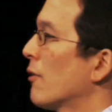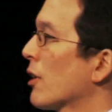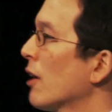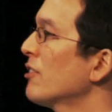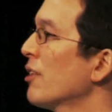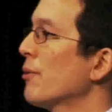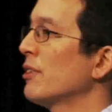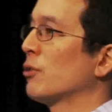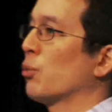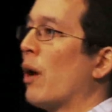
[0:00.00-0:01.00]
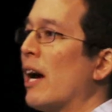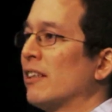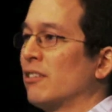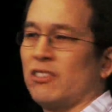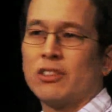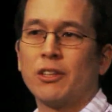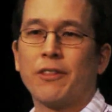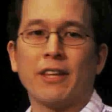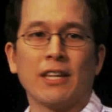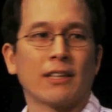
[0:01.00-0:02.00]
regardless of the reasons why, is this a good
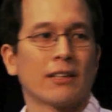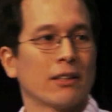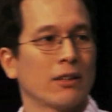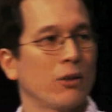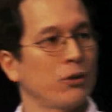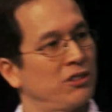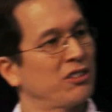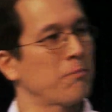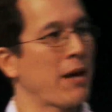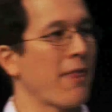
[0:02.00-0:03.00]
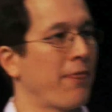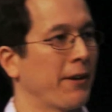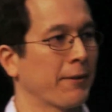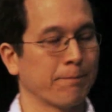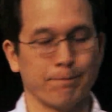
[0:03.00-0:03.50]
thing? Or is this a bad thing?